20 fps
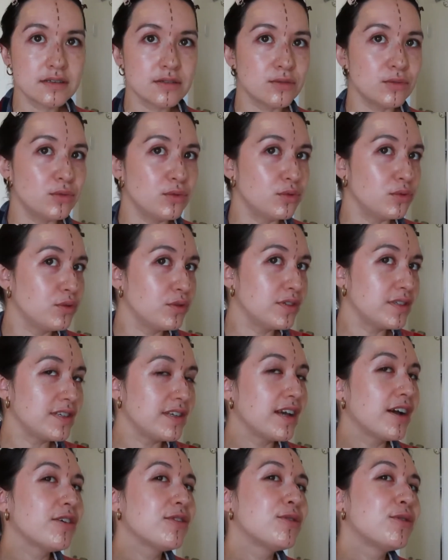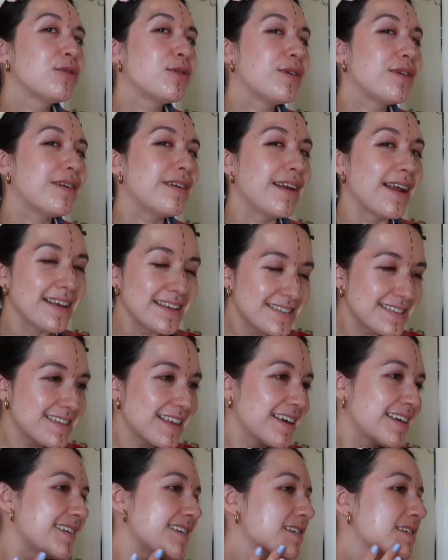Ooh, you see how nice
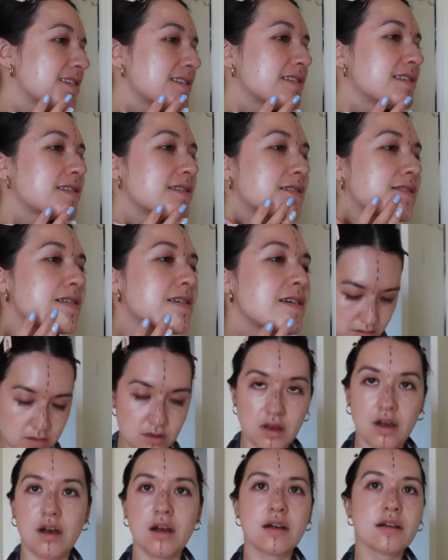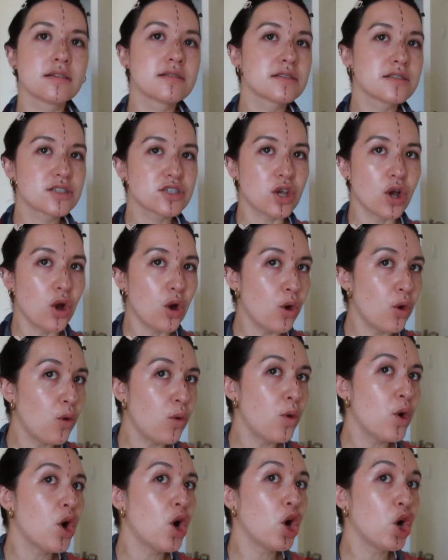that is? Oh,
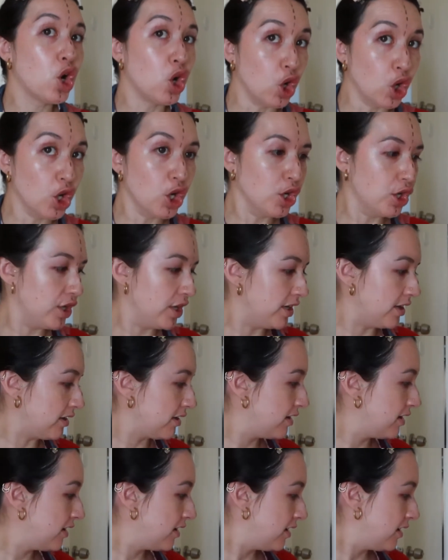so good.